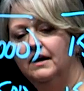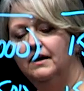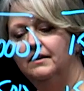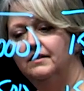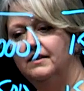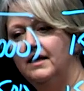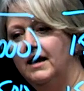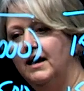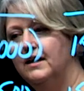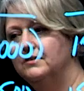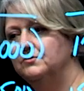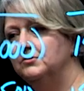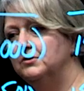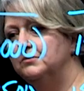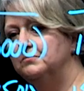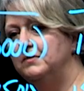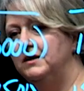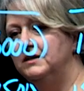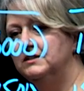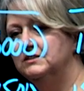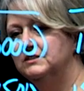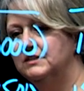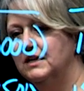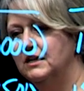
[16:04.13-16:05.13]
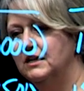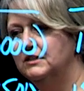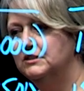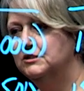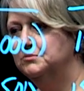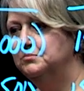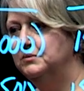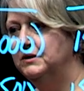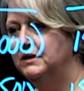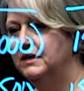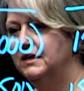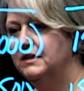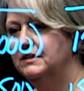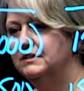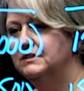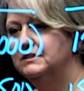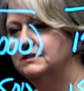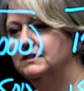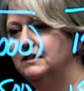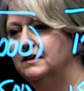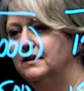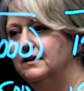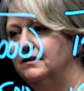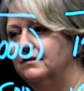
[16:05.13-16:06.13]
And that would make sense
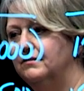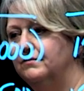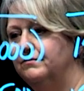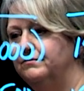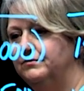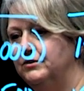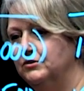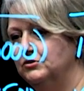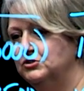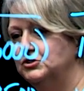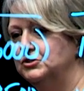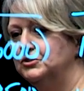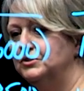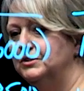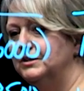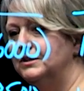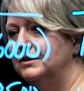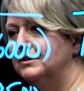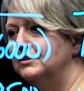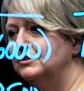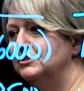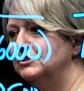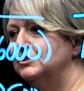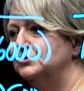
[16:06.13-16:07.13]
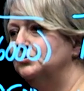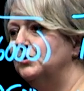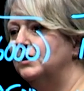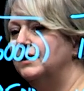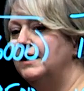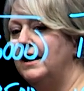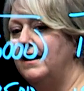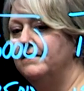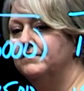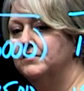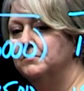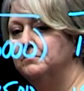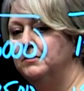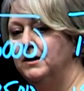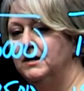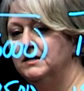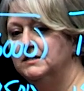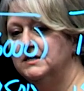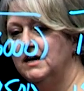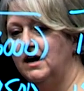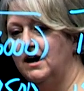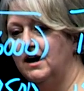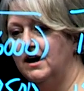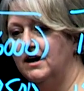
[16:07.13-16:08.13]
because in future years, we're going to have to pay
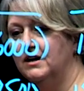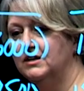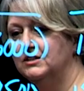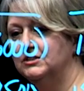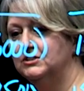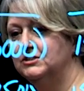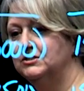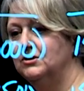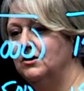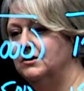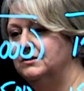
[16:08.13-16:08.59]
tax